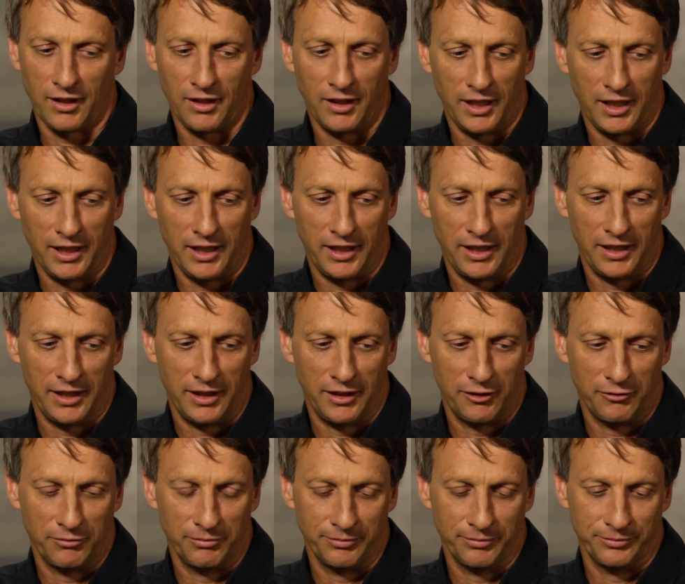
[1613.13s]

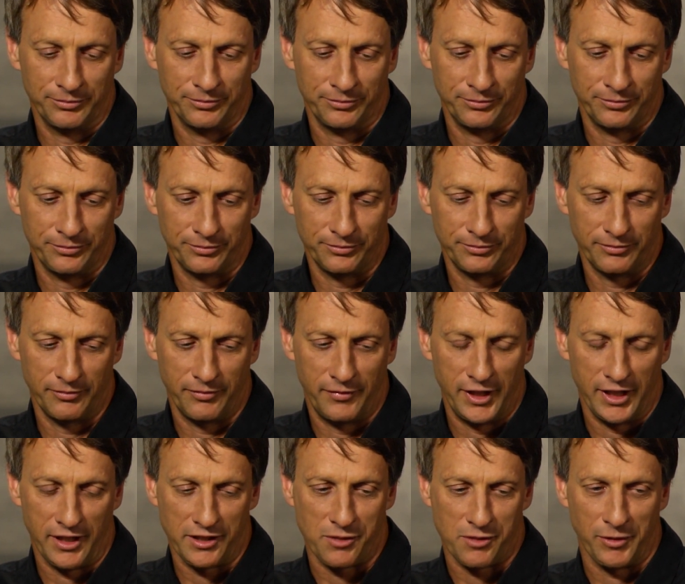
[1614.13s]
Um,
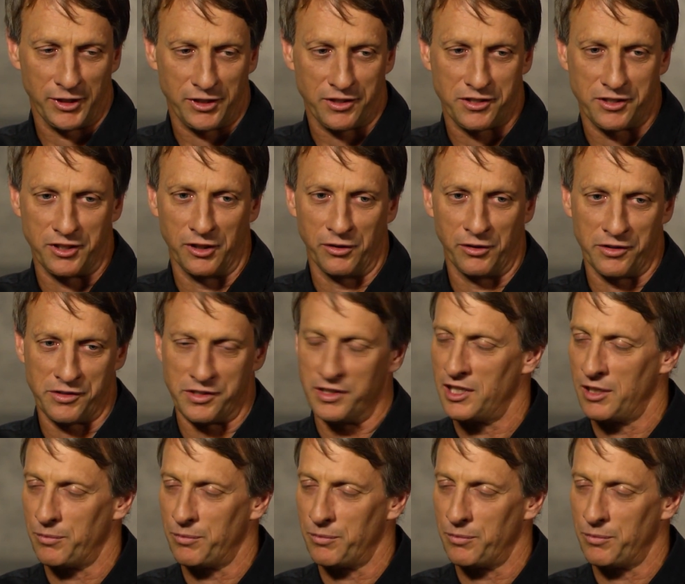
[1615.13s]
that it's a bunch of stoners and